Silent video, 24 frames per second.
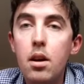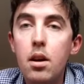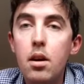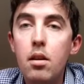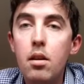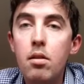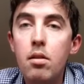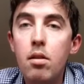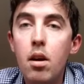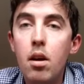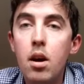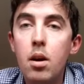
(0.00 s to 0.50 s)

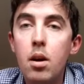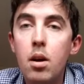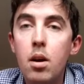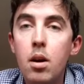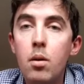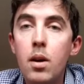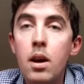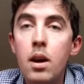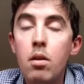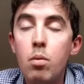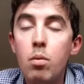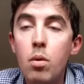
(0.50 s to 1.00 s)
So
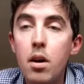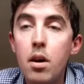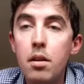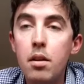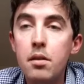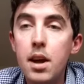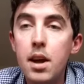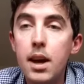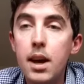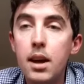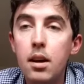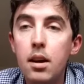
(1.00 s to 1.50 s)
it's worth
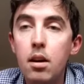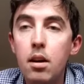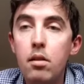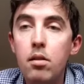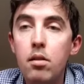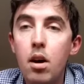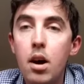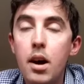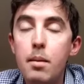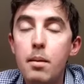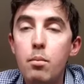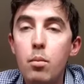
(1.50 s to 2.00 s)
taking the
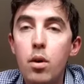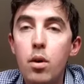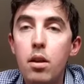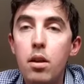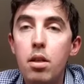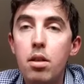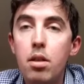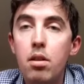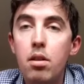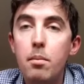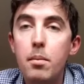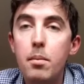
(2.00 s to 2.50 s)
time with
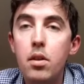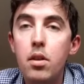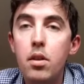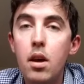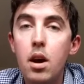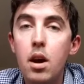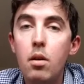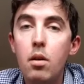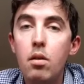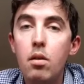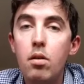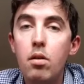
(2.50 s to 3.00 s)
some of
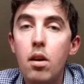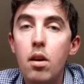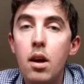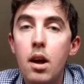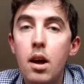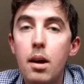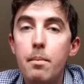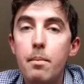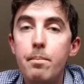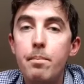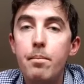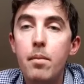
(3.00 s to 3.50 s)
those
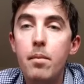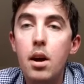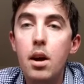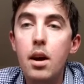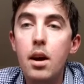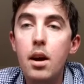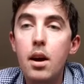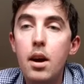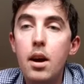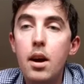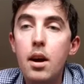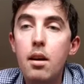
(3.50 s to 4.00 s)
um,
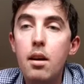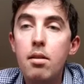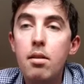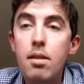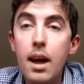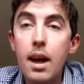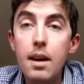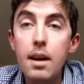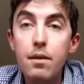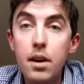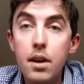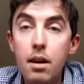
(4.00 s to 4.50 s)

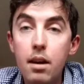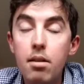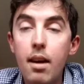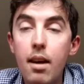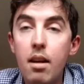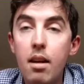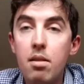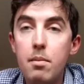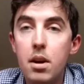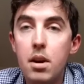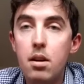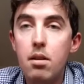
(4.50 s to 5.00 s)
safety
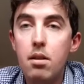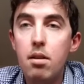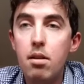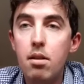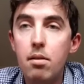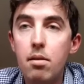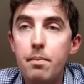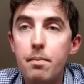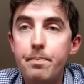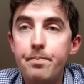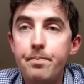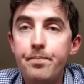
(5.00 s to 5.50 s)

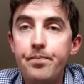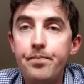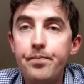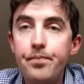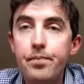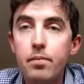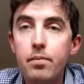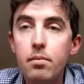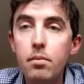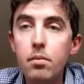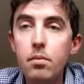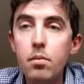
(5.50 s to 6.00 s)
assessments.
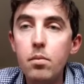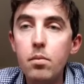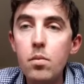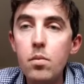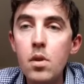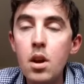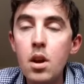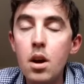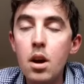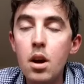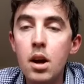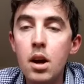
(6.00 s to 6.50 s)

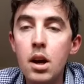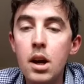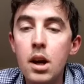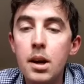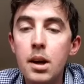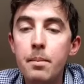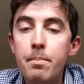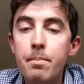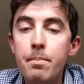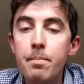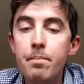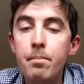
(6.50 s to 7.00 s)

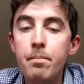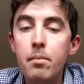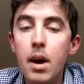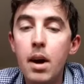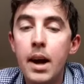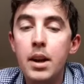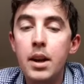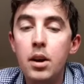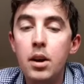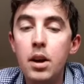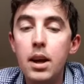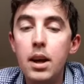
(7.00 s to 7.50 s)
Um,
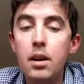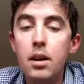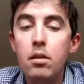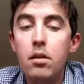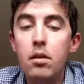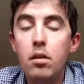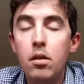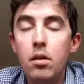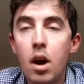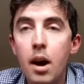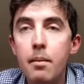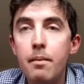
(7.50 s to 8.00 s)
and you need the
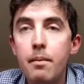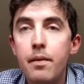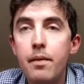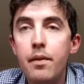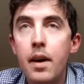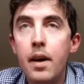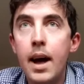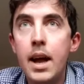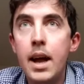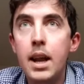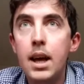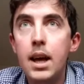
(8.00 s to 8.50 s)
time for
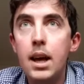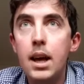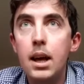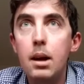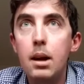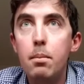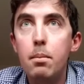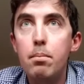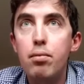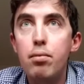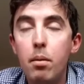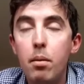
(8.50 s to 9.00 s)
any
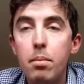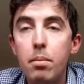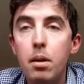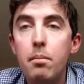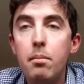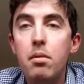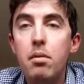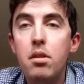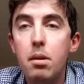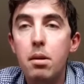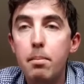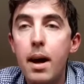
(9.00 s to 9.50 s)

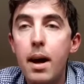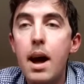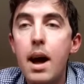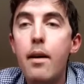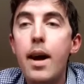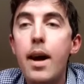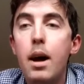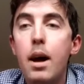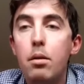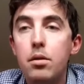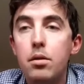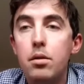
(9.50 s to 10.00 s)
problems to bear
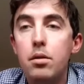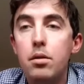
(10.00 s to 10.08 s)
out.